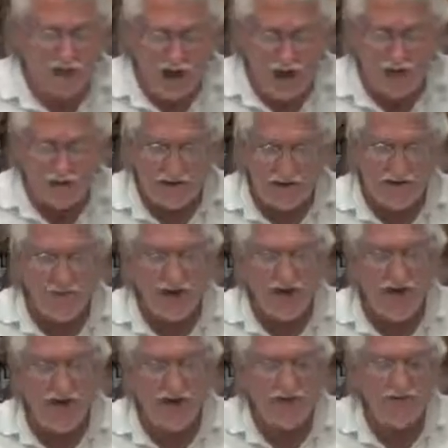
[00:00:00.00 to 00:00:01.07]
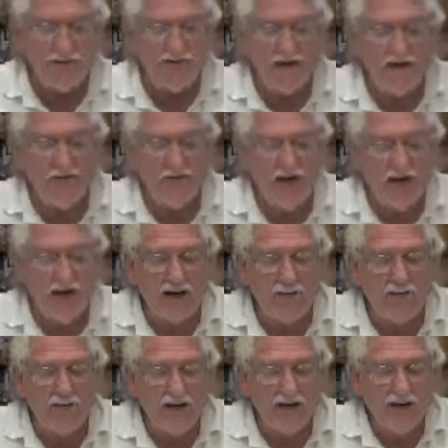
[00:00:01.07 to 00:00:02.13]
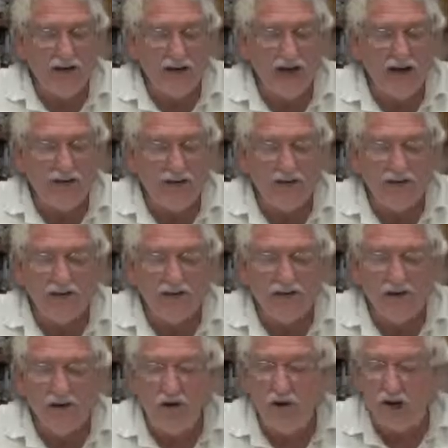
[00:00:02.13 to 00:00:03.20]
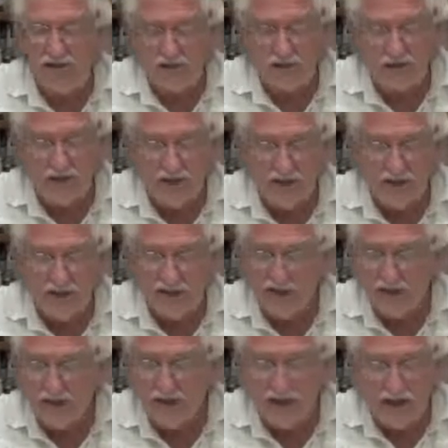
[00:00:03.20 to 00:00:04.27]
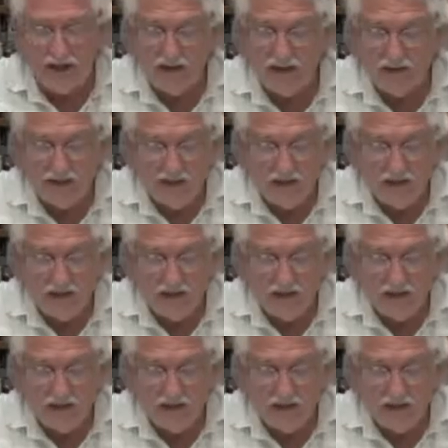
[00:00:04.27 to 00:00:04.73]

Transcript: Oh, this is Brianna. Hi, Brianna. I had been on it. Oh, I just read this, didn't I?